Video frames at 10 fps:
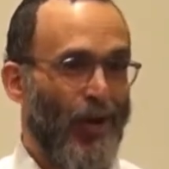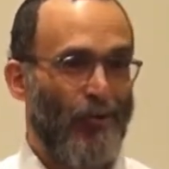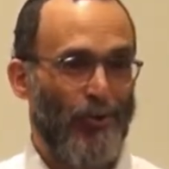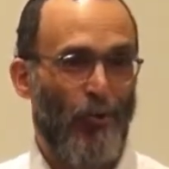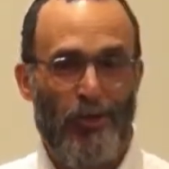
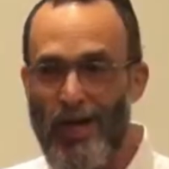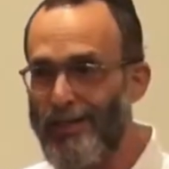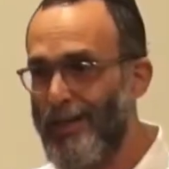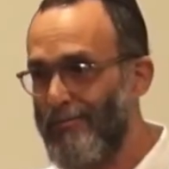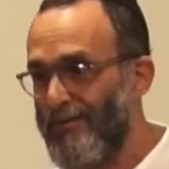because the whole
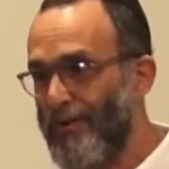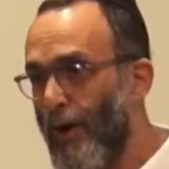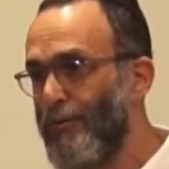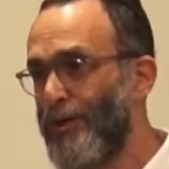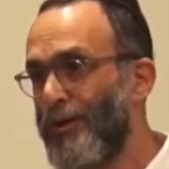concept of
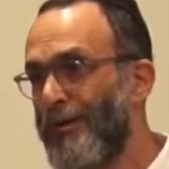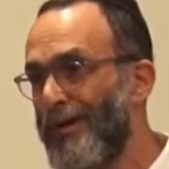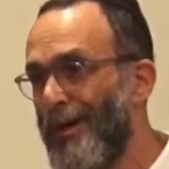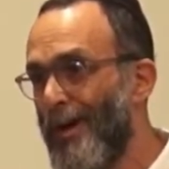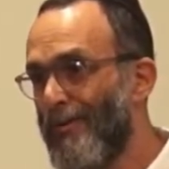kosher
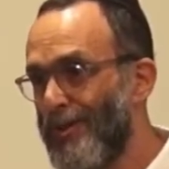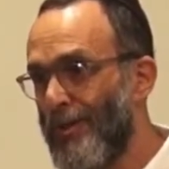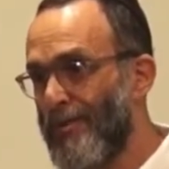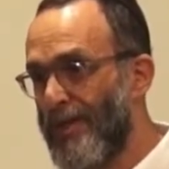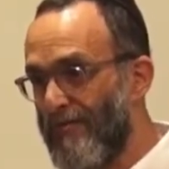was
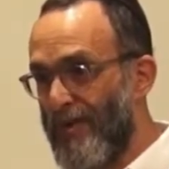something